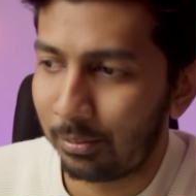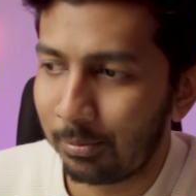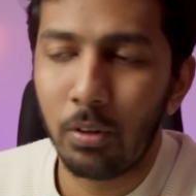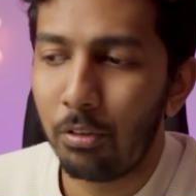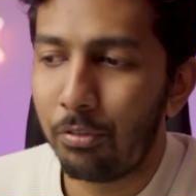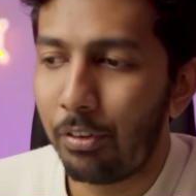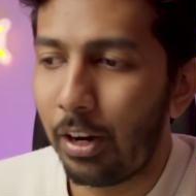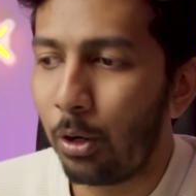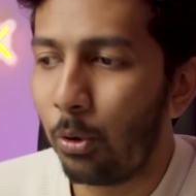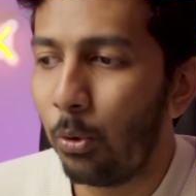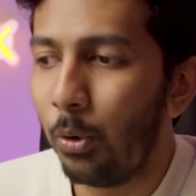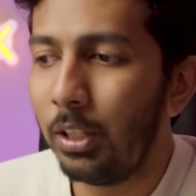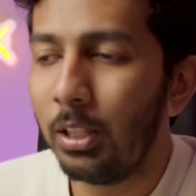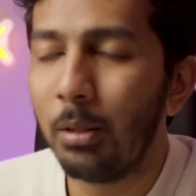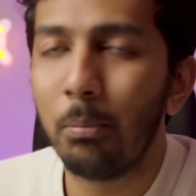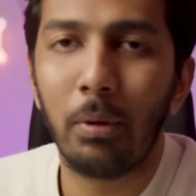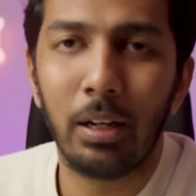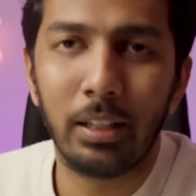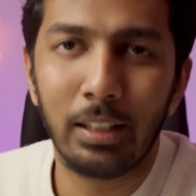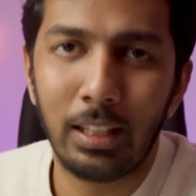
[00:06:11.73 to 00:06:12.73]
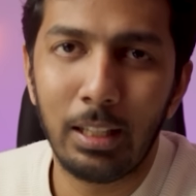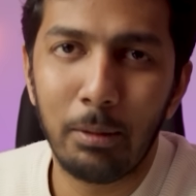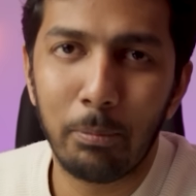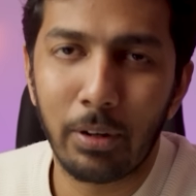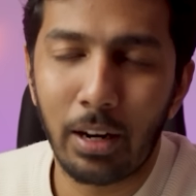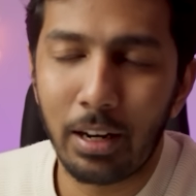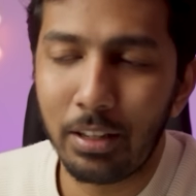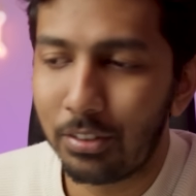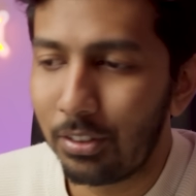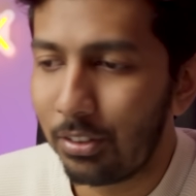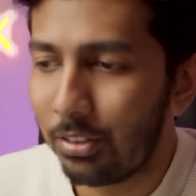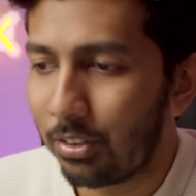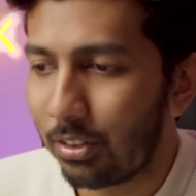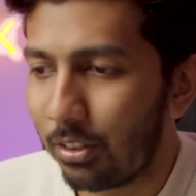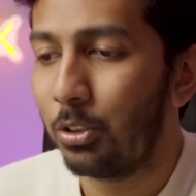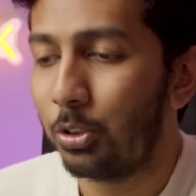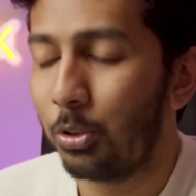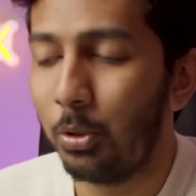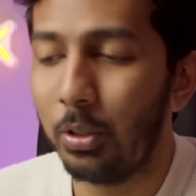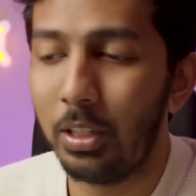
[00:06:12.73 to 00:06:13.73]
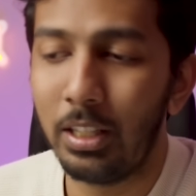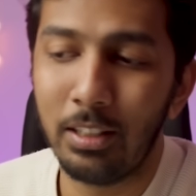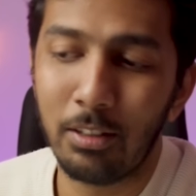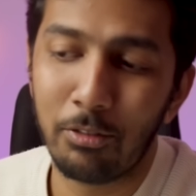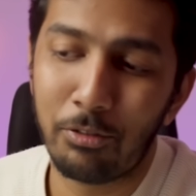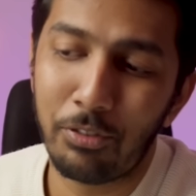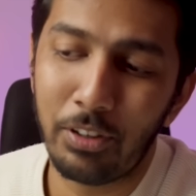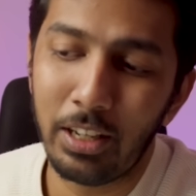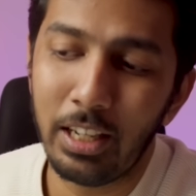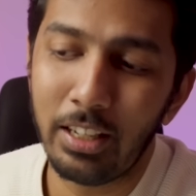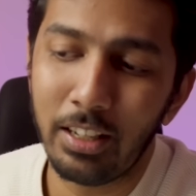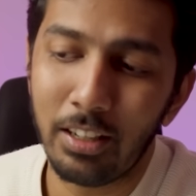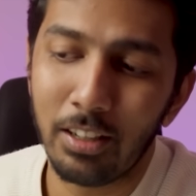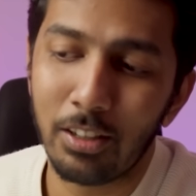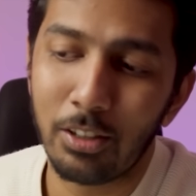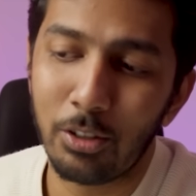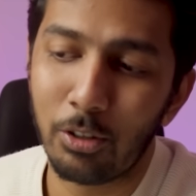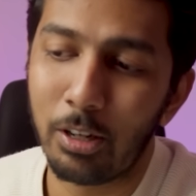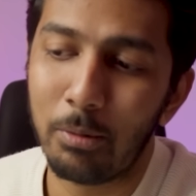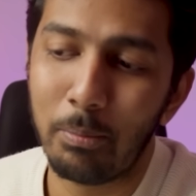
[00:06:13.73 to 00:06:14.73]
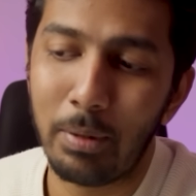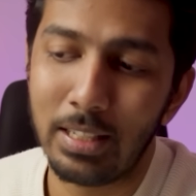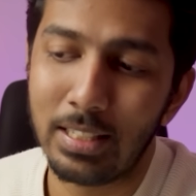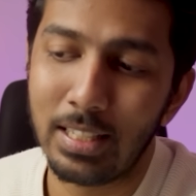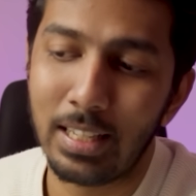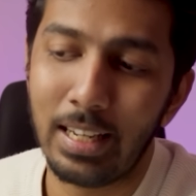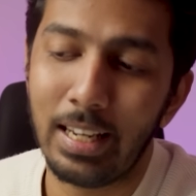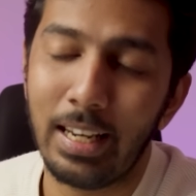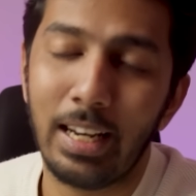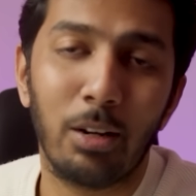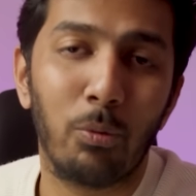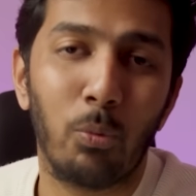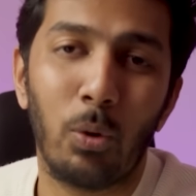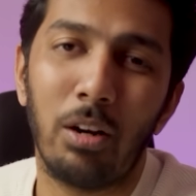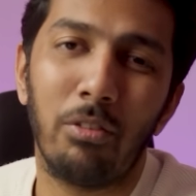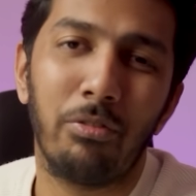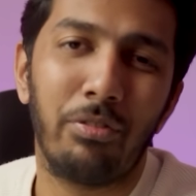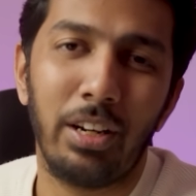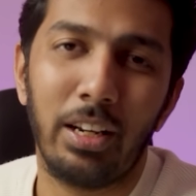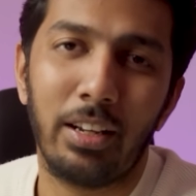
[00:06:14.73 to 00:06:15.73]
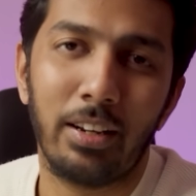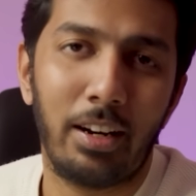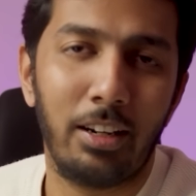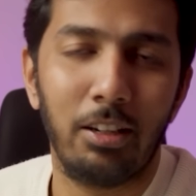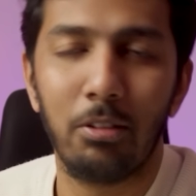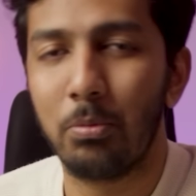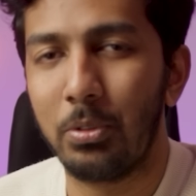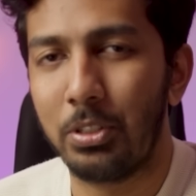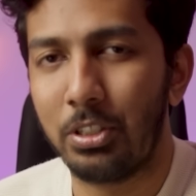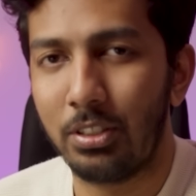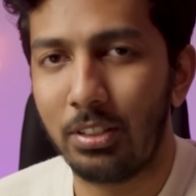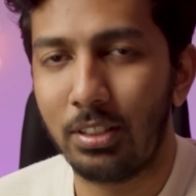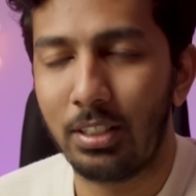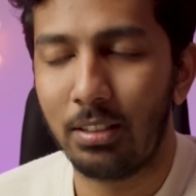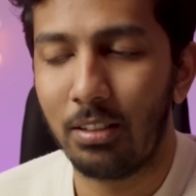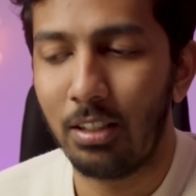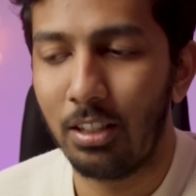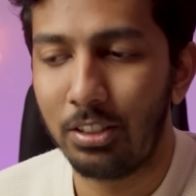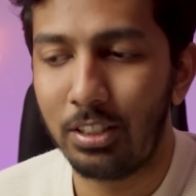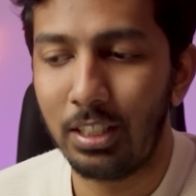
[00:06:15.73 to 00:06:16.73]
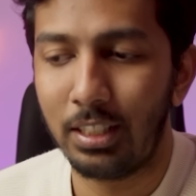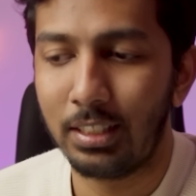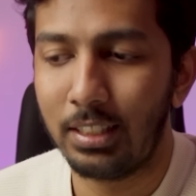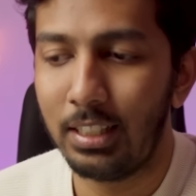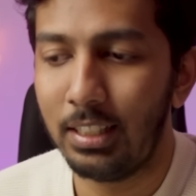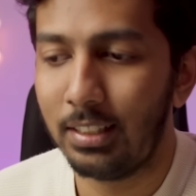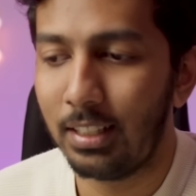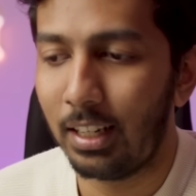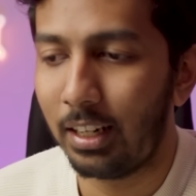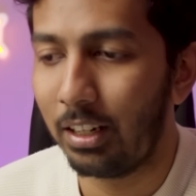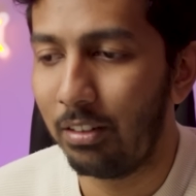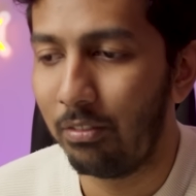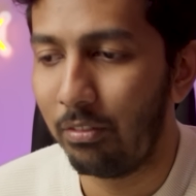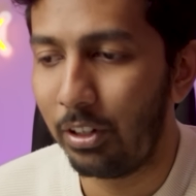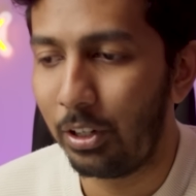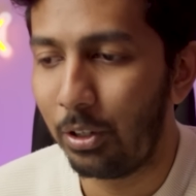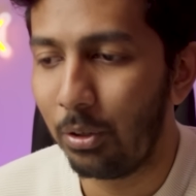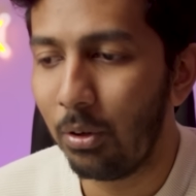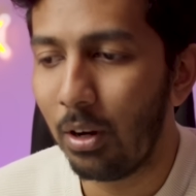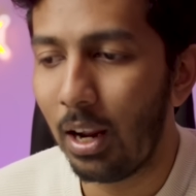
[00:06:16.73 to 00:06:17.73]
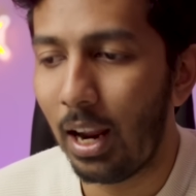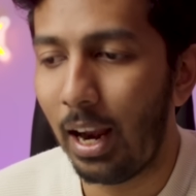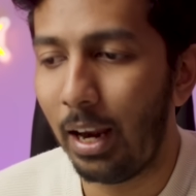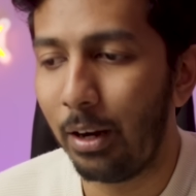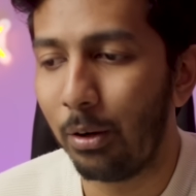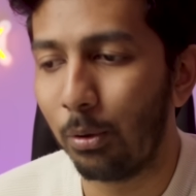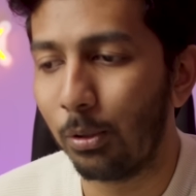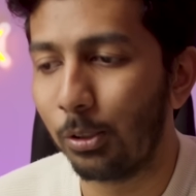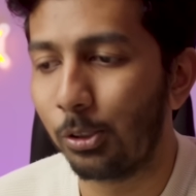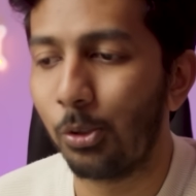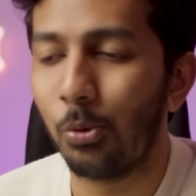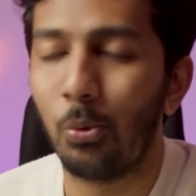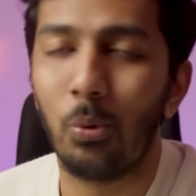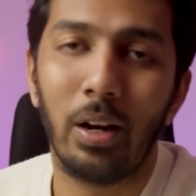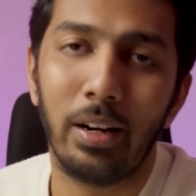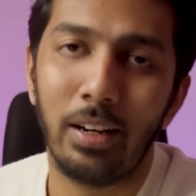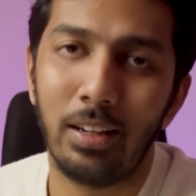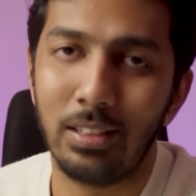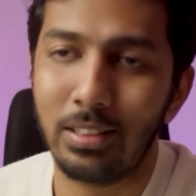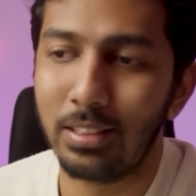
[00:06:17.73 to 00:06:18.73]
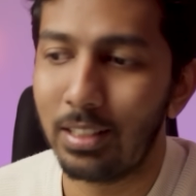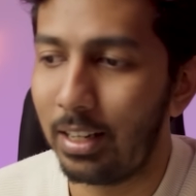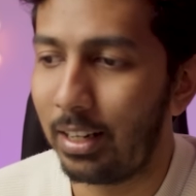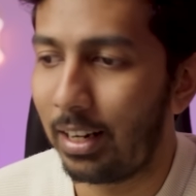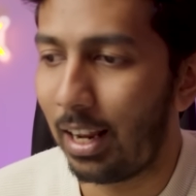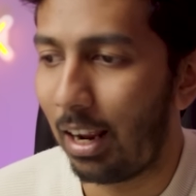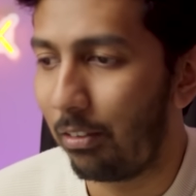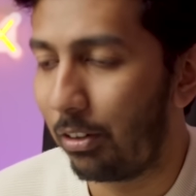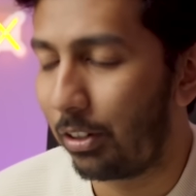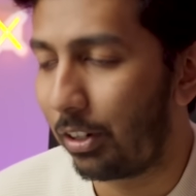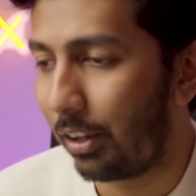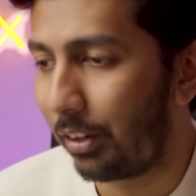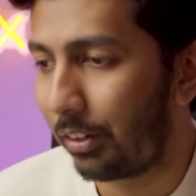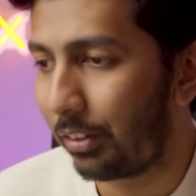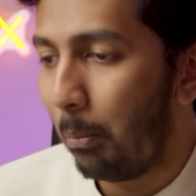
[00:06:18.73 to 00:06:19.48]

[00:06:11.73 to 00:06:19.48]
If I go in the monthly prices, so in the free tier, you can basically get one free credit, which is a 60 second video and also one instant avatar.